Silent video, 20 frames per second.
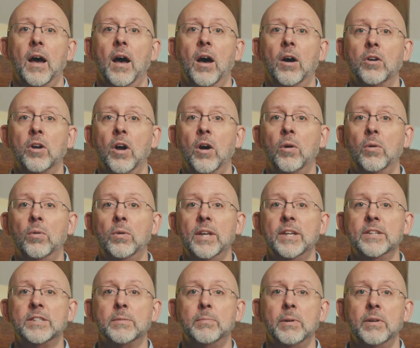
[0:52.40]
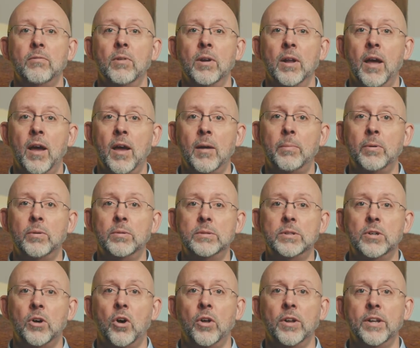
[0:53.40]
Our goal is to be reliable,
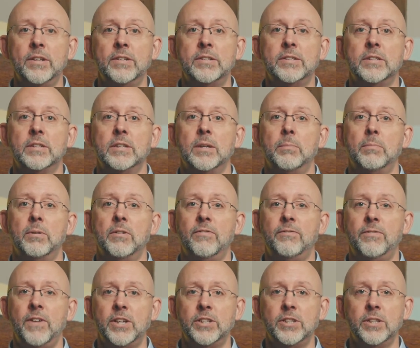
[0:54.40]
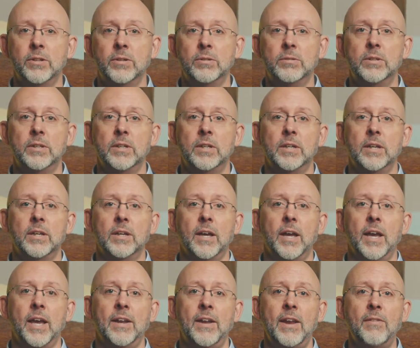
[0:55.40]
honest, professional
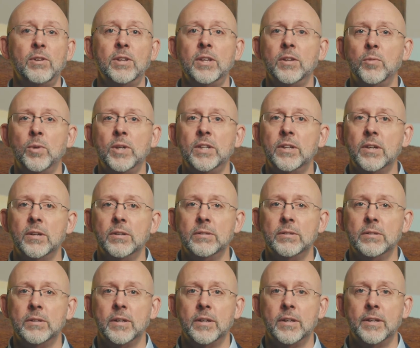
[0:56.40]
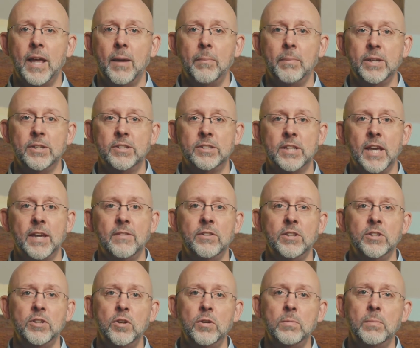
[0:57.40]
in everything we do. That means
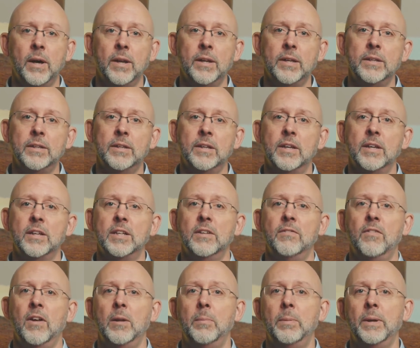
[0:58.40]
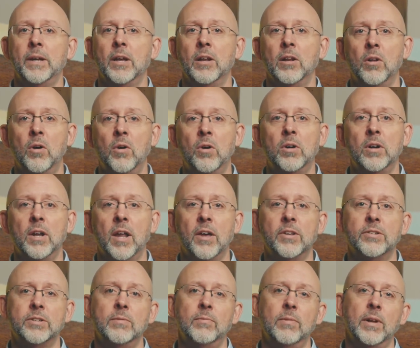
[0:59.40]
saving you money, developing a
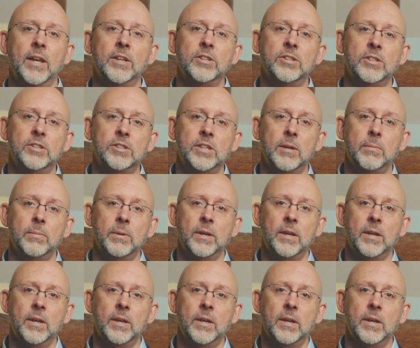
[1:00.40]
long-lasting relationship,